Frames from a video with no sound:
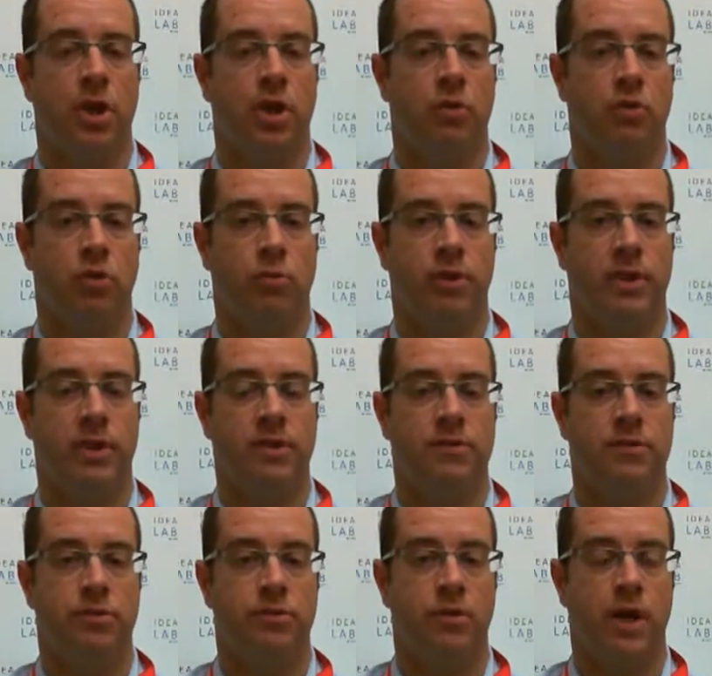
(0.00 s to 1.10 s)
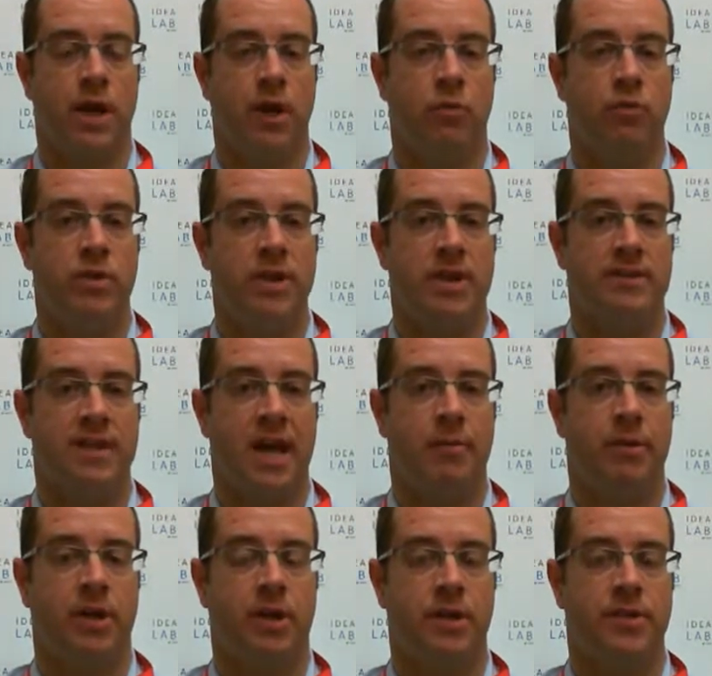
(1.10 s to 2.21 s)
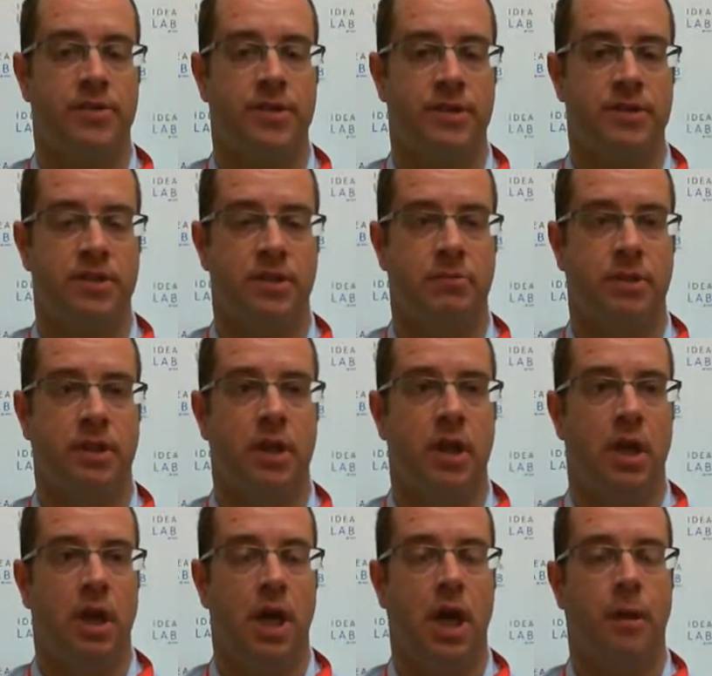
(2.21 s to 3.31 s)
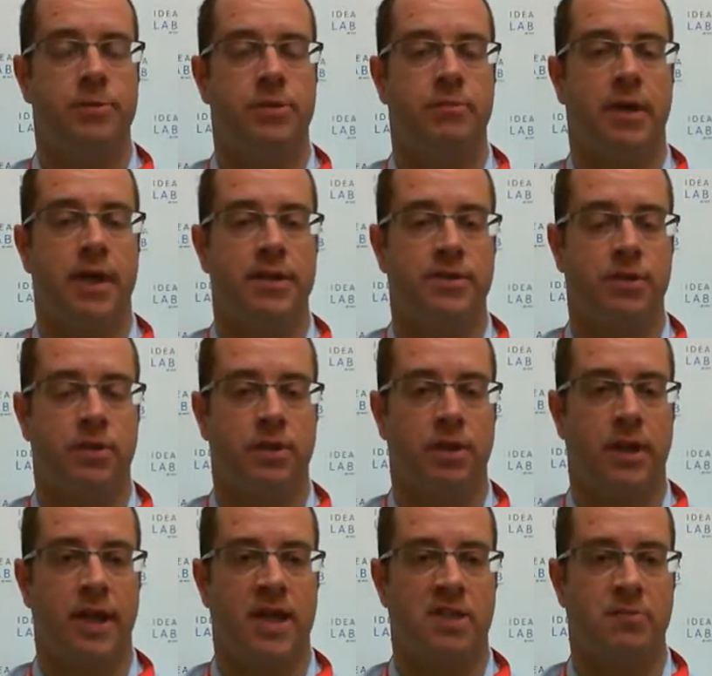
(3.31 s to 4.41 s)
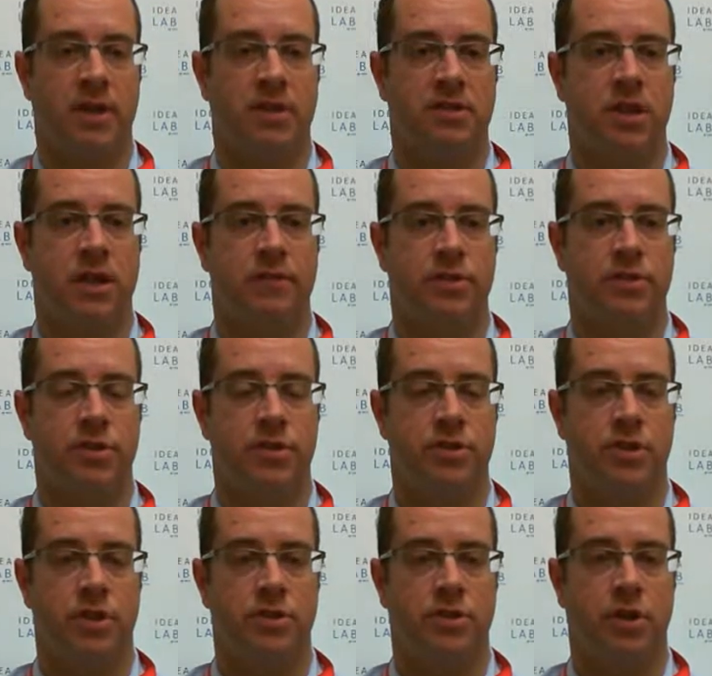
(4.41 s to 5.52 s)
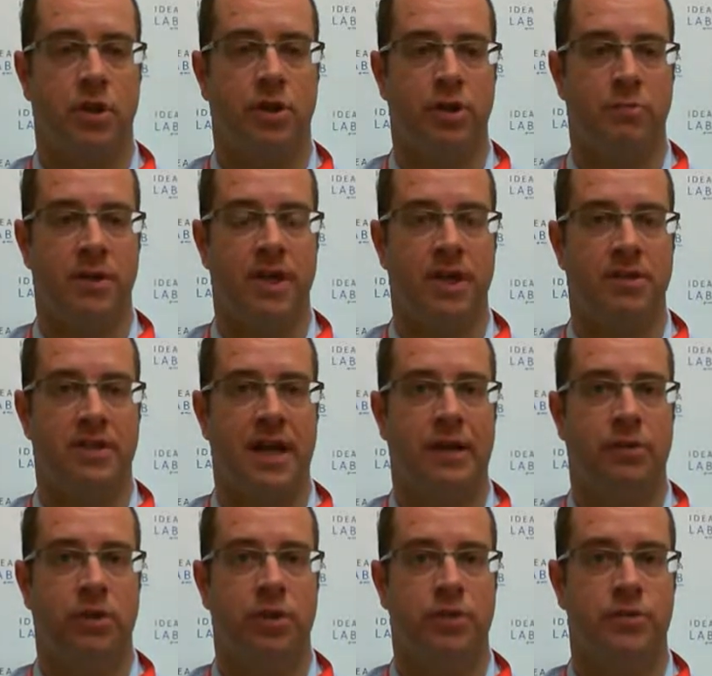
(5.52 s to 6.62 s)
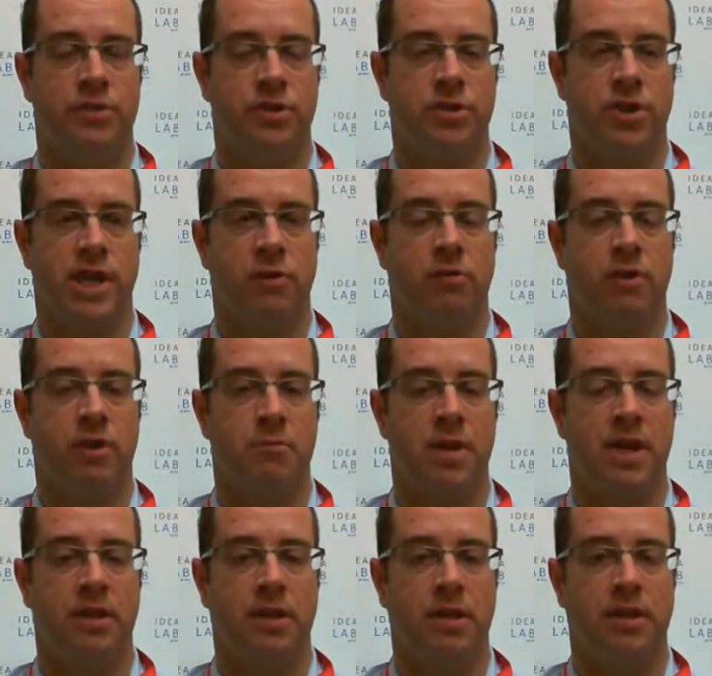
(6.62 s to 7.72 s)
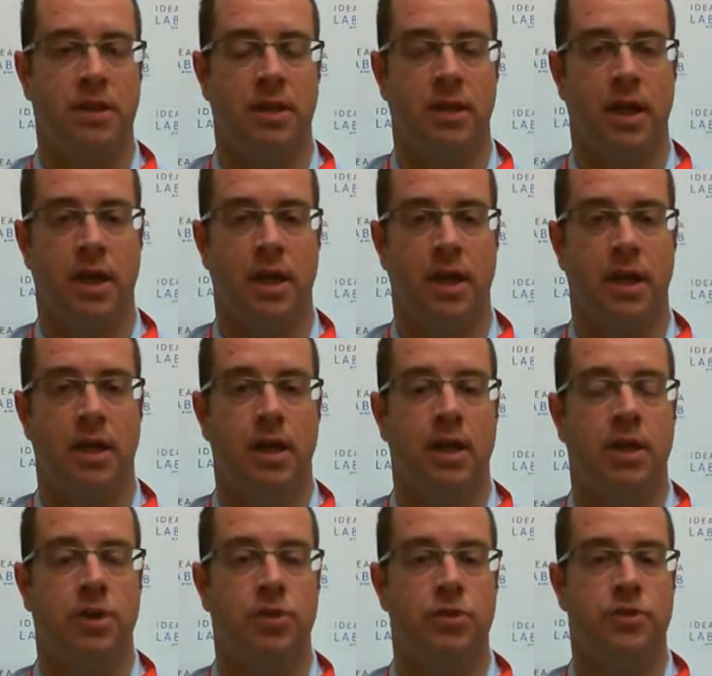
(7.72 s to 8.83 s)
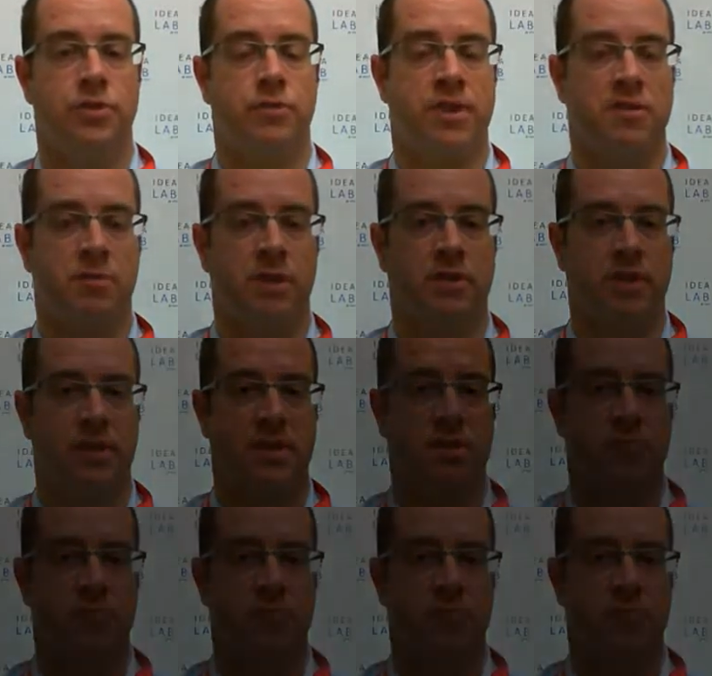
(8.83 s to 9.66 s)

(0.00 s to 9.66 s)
where we need to re-examine our system and optimize certain aspects of it, such as automating downloads and generally making the user experience